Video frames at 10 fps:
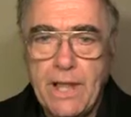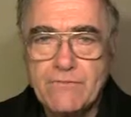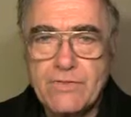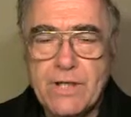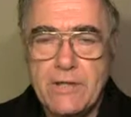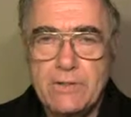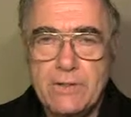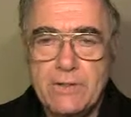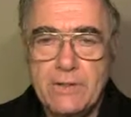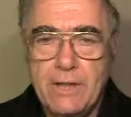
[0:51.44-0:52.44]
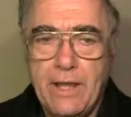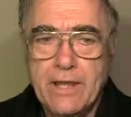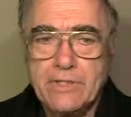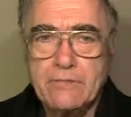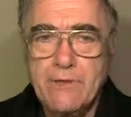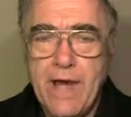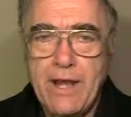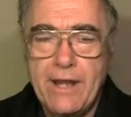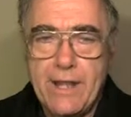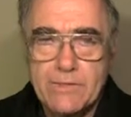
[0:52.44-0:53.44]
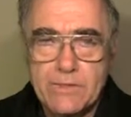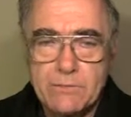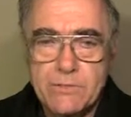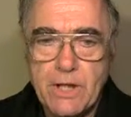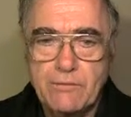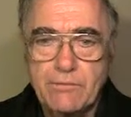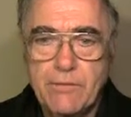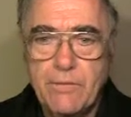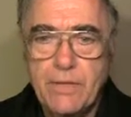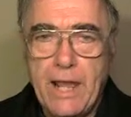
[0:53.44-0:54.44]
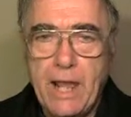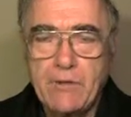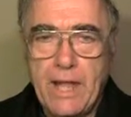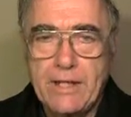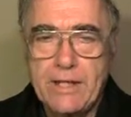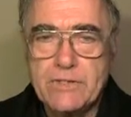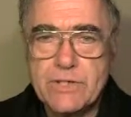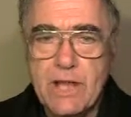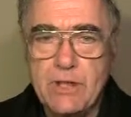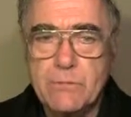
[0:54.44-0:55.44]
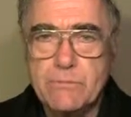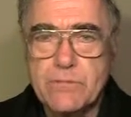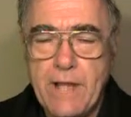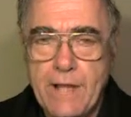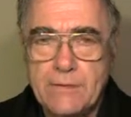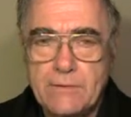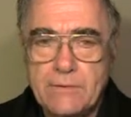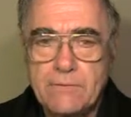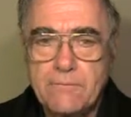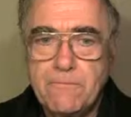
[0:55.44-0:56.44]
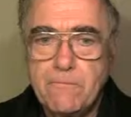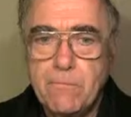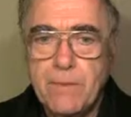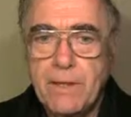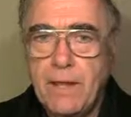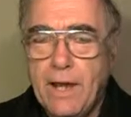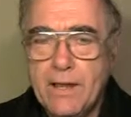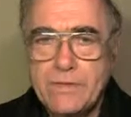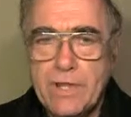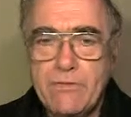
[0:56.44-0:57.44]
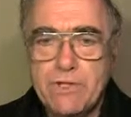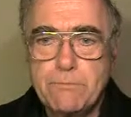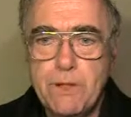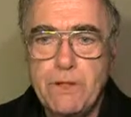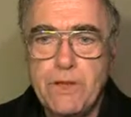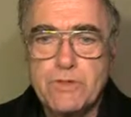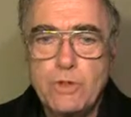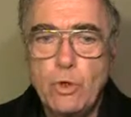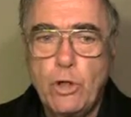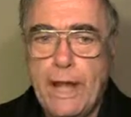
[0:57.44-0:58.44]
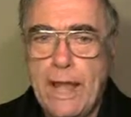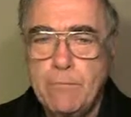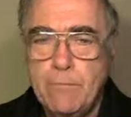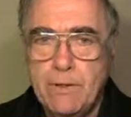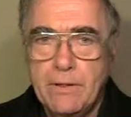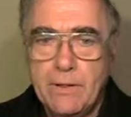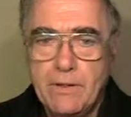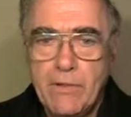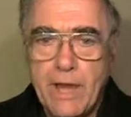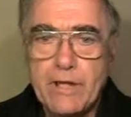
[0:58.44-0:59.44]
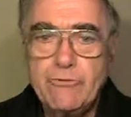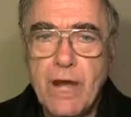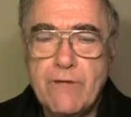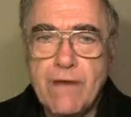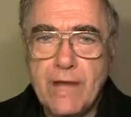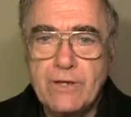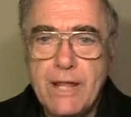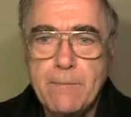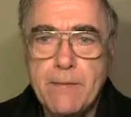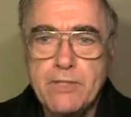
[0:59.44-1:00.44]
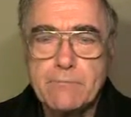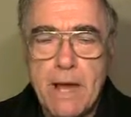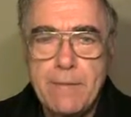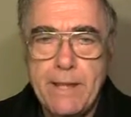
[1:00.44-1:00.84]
If Satan is divided against himself, how can his kingdom stand? I say this because you claim that I drive out demons by